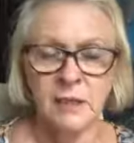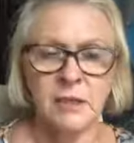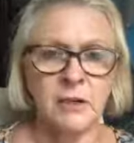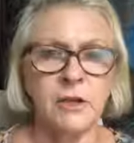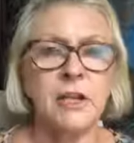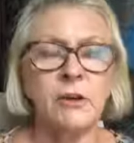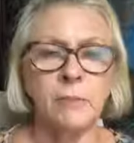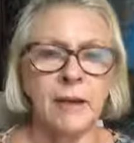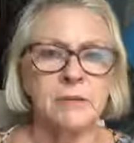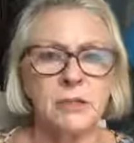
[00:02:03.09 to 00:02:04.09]
you hear
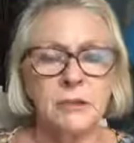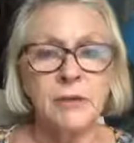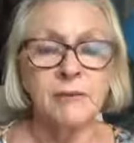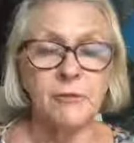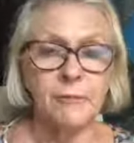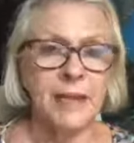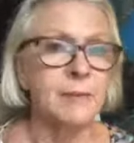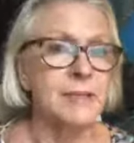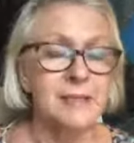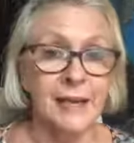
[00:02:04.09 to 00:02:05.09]
about diluting for
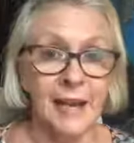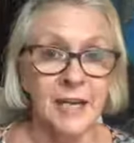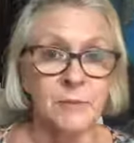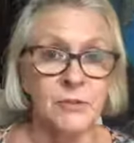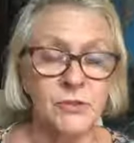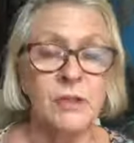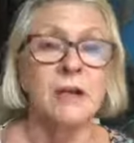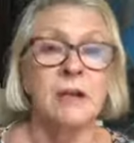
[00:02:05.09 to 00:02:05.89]
babies and animals,